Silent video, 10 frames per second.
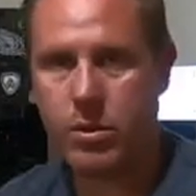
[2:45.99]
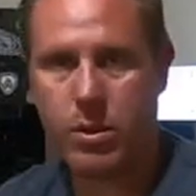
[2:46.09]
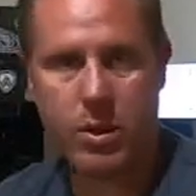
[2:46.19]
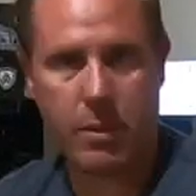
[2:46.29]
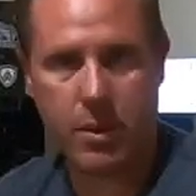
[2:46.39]

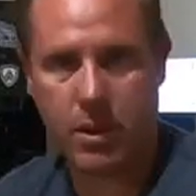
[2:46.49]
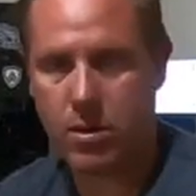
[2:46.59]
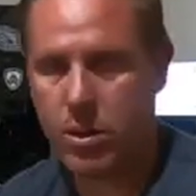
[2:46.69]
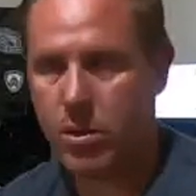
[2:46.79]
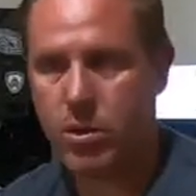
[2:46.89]
do something,
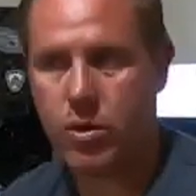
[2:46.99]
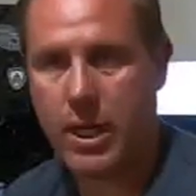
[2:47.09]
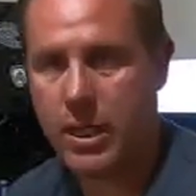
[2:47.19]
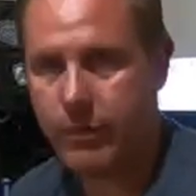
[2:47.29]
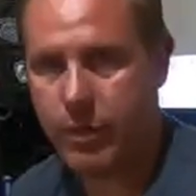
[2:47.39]
trade
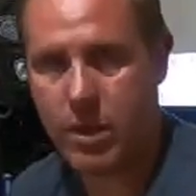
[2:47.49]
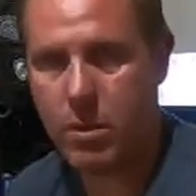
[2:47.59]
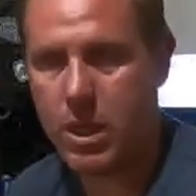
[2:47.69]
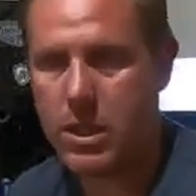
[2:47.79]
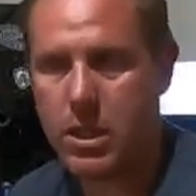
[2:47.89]
it for some
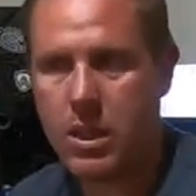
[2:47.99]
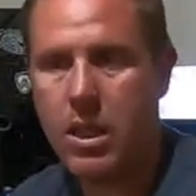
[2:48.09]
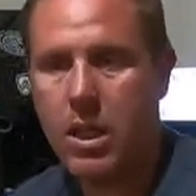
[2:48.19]
reason.